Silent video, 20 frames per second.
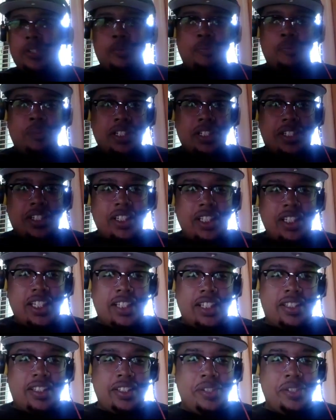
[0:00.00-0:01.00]
mentally
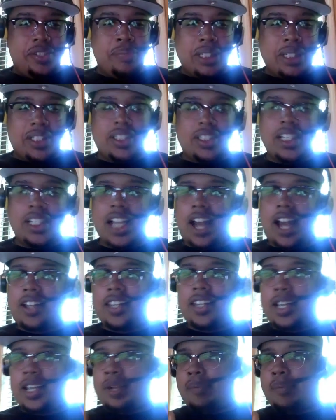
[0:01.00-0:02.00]
you mentally got to
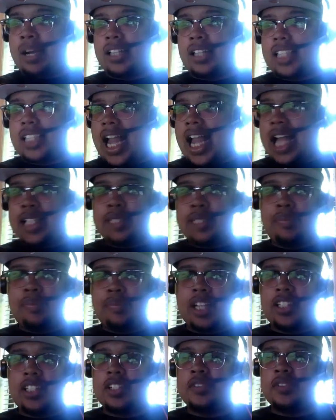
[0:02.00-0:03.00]
think about the aspect
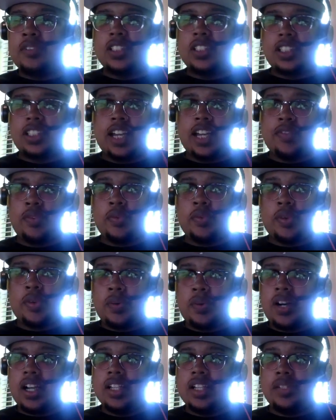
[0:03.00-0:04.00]
of what slavery was,